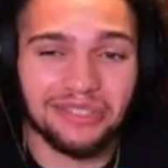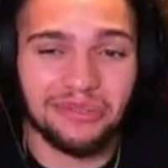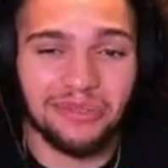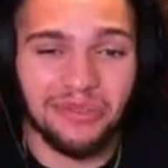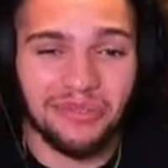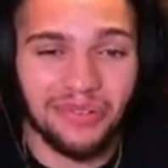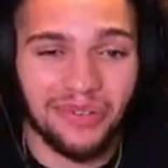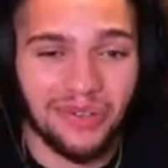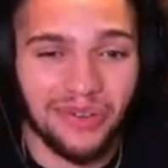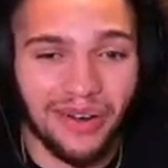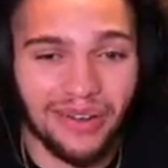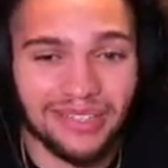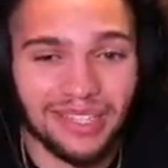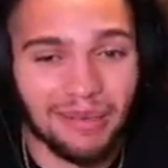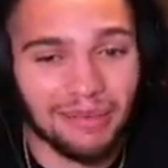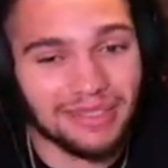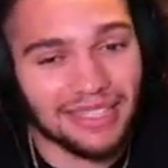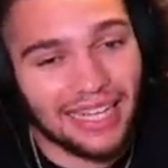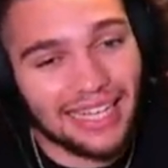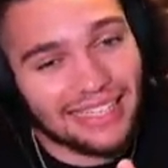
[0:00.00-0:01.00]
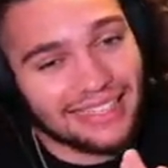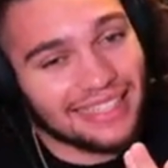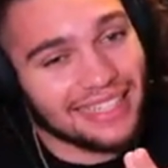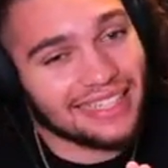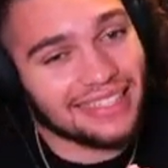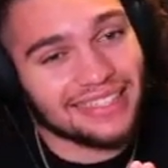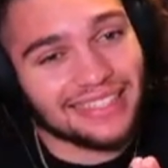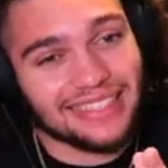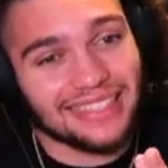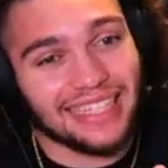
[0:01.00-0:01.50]
went for a ground type attack and
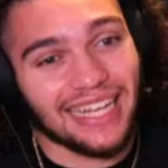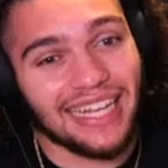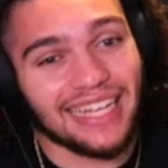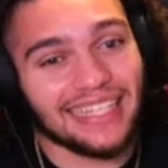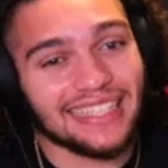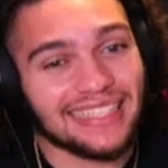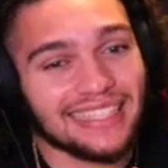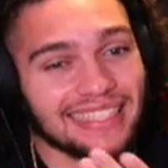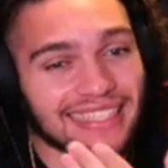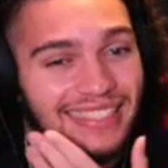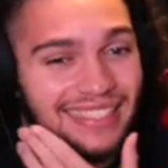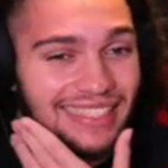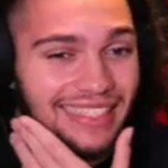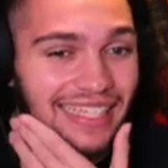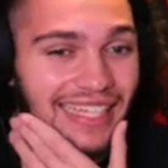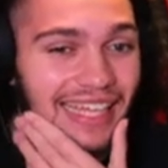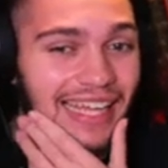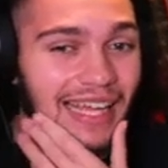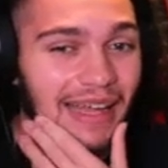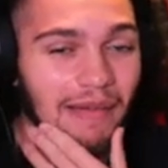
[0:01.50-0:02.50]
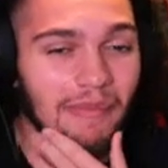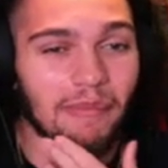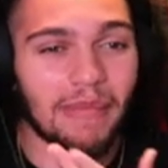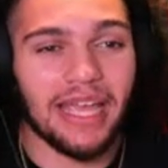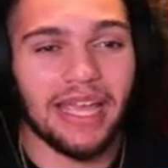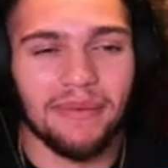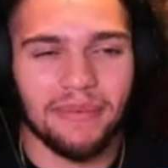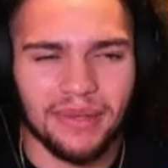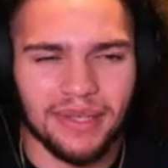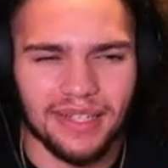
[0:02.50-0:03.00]
they're dead.
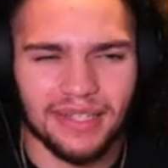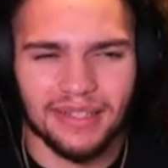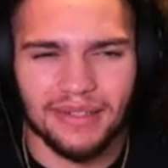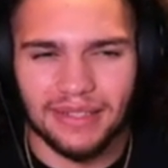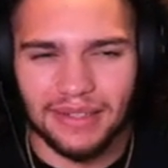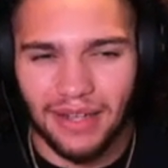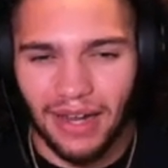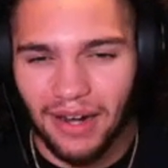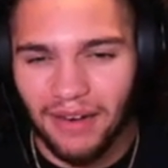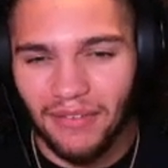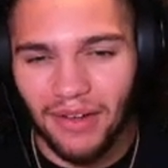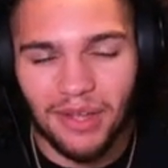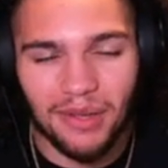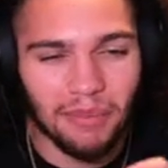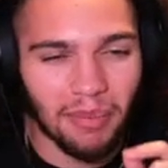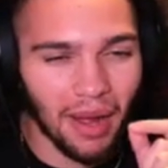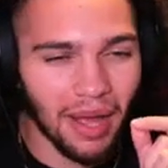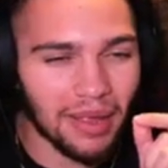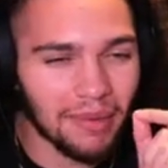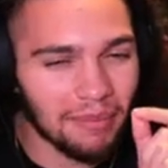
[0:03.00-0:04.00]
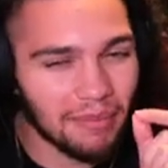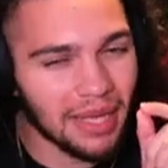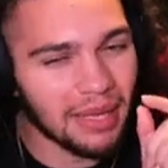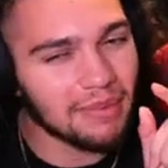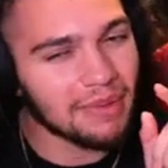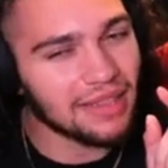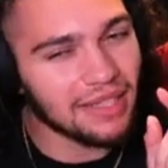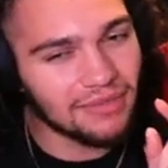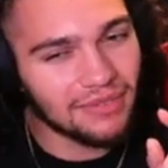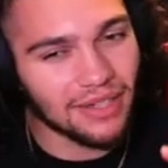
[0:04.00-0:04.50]
Maybe Iron Valiant probably
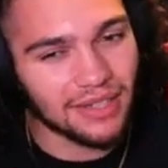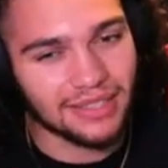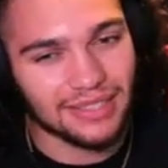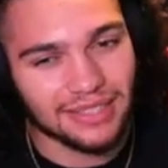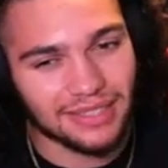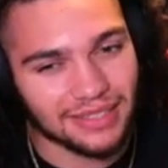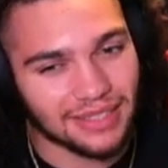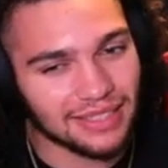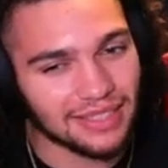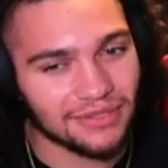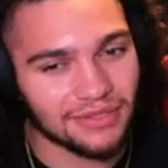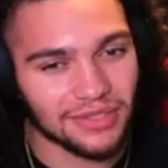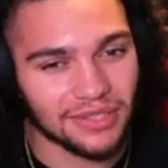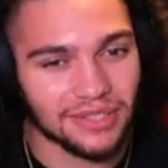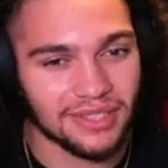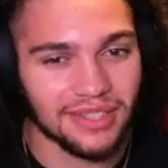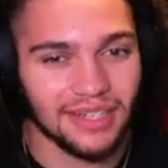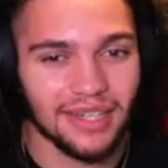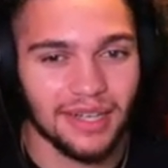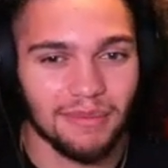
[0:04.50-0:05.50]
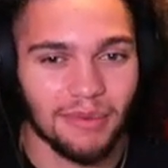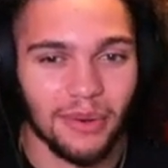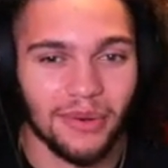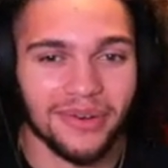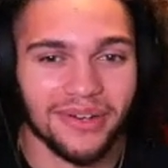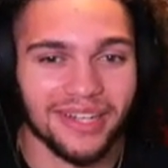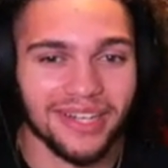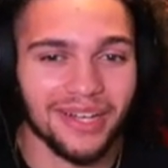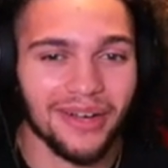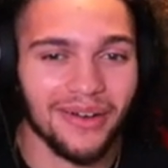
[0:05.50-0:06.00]
maybe lived on a sliver. But we're
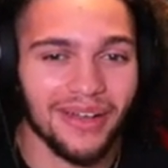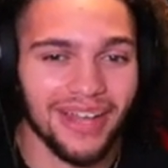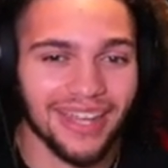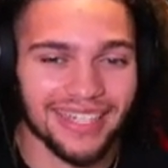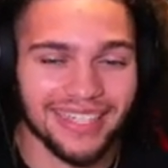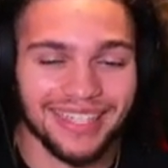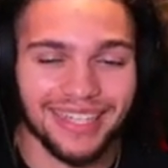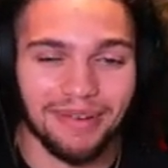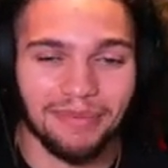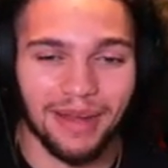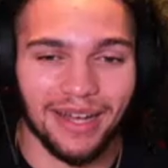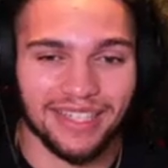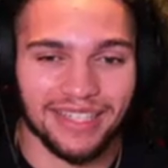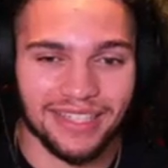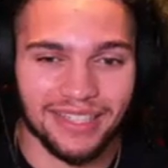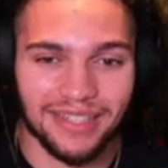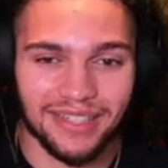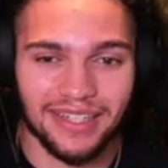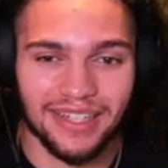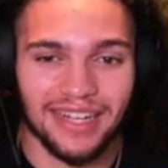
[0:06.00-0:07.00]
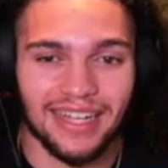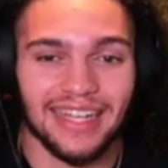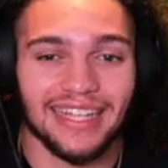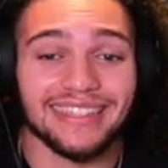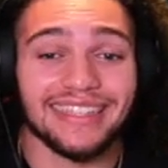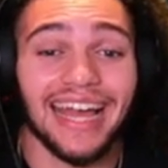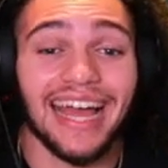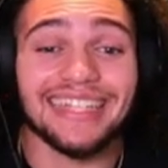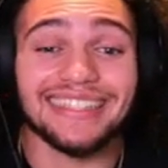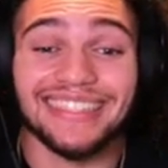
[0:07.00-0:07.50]
gonna go ahead and get up out of here. That's